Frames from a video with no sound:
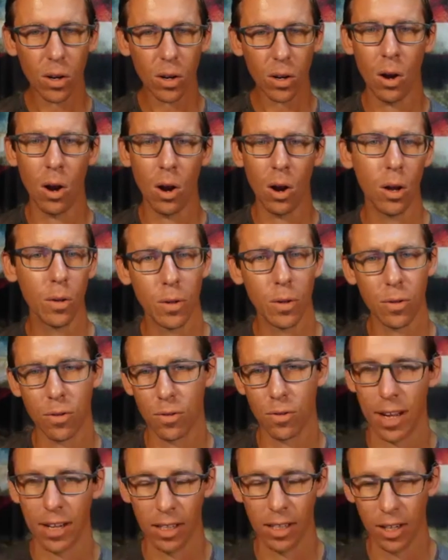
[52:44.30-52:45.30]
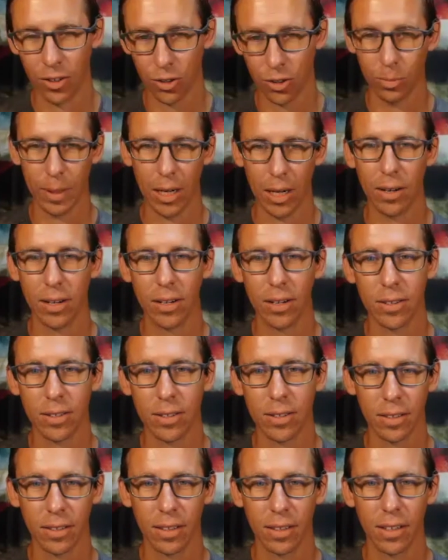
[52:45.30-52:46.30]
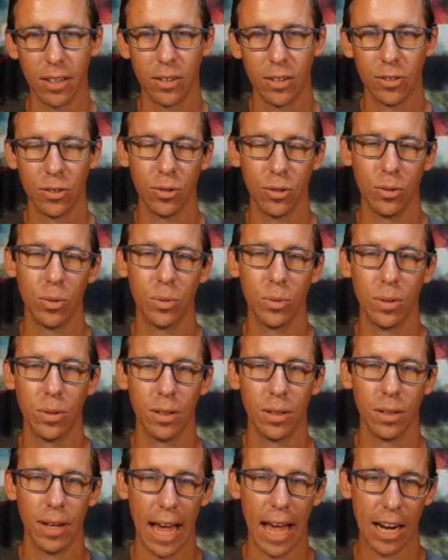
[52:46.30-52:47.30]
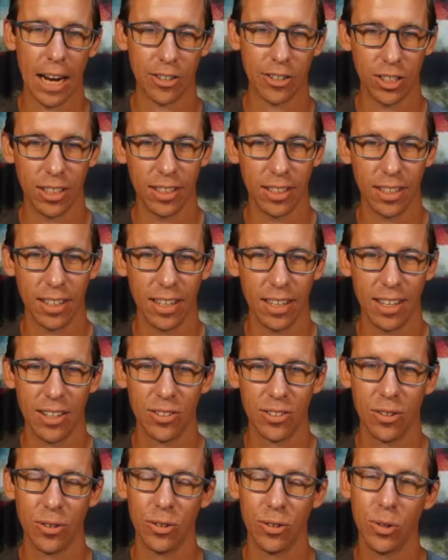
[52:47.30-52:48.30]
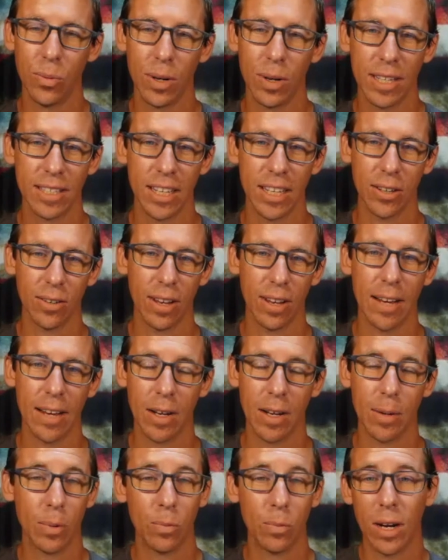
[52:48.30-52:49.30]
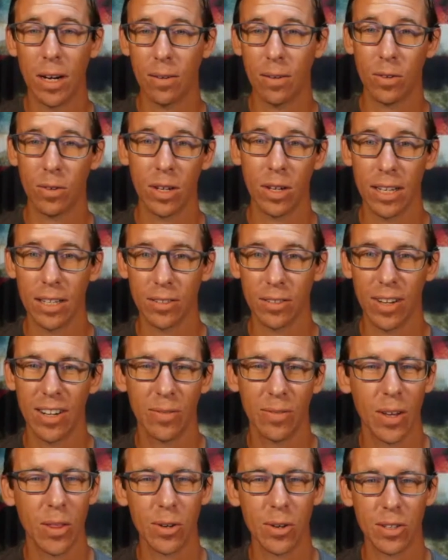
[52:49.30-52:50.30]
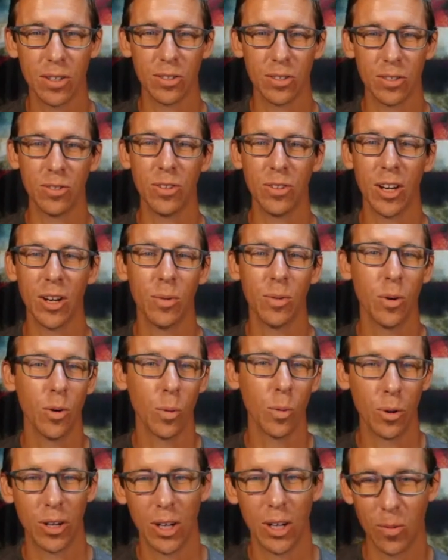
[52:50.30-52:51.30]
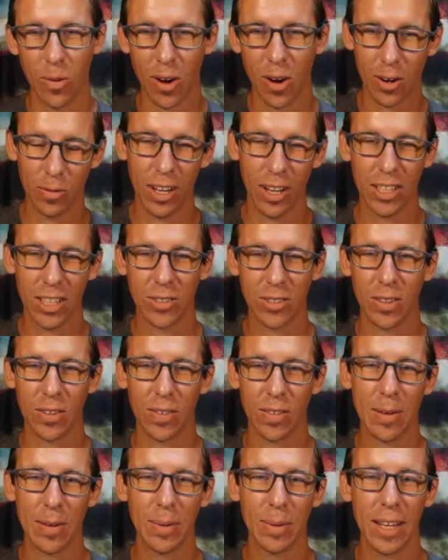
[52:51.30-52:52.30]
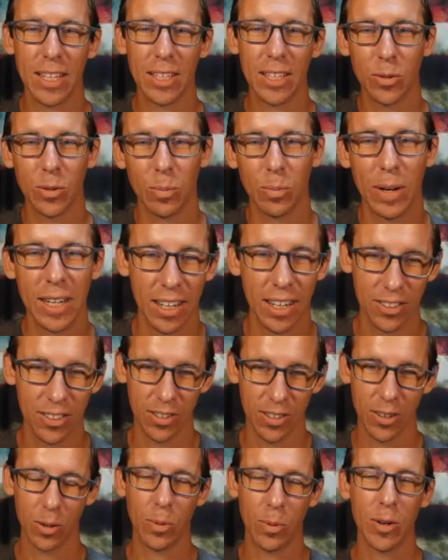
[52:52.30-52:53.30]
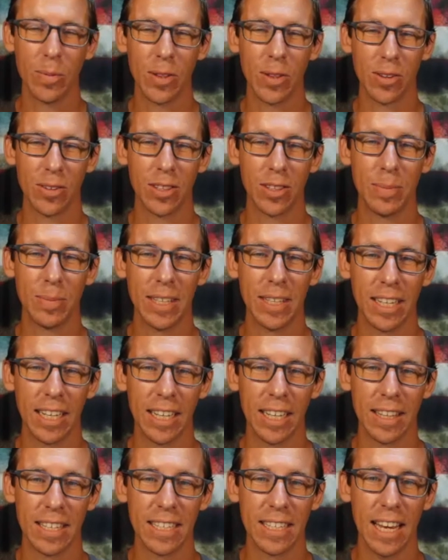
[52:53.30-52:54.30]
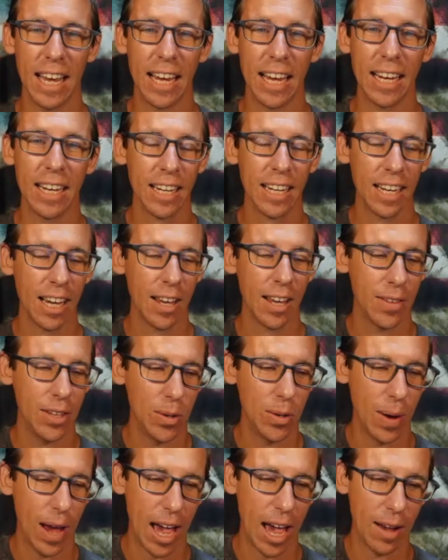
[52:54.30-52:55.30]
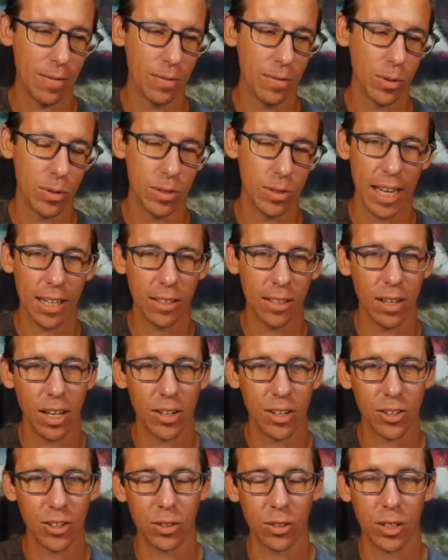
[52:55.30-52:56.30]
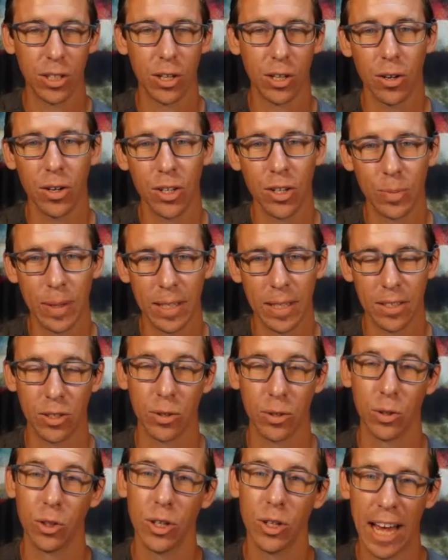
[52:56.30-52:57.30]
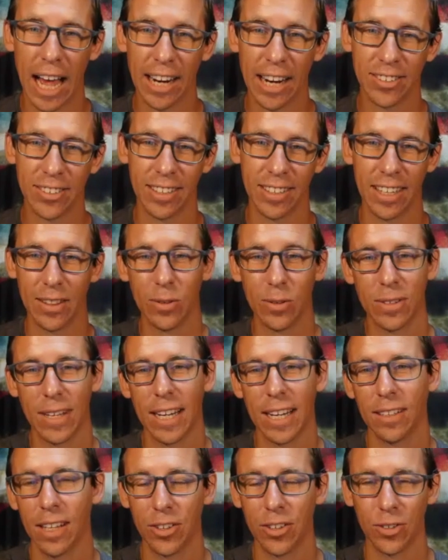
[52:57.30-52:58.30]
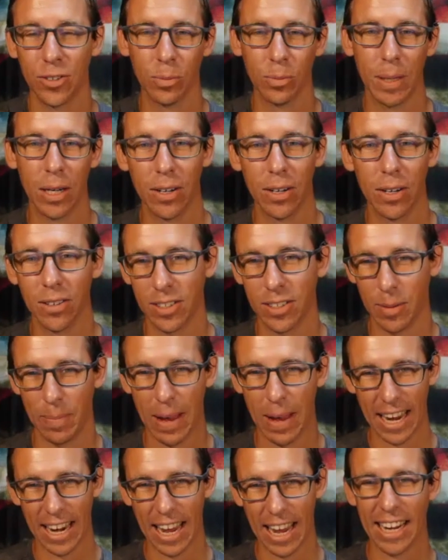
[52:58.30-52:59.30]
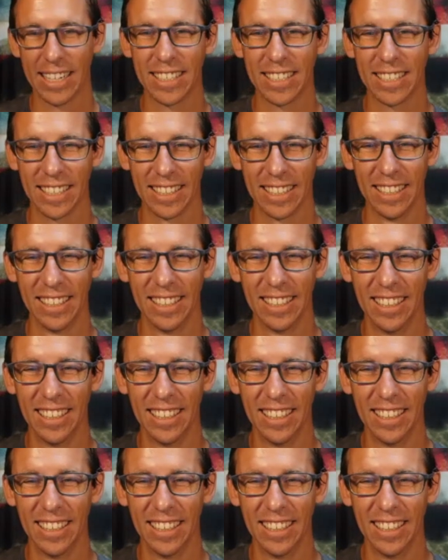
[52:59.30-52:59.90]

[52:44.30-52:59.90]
All of those are psychological barriers to yes. action. So you want to set your life up, and whatever it is, right? Whether it's a studio or putting your water flosser in the right place or making sure your appointments are at the beginning of the day, that you have those psychological encouragements to good action and those psychological barriers to bad action.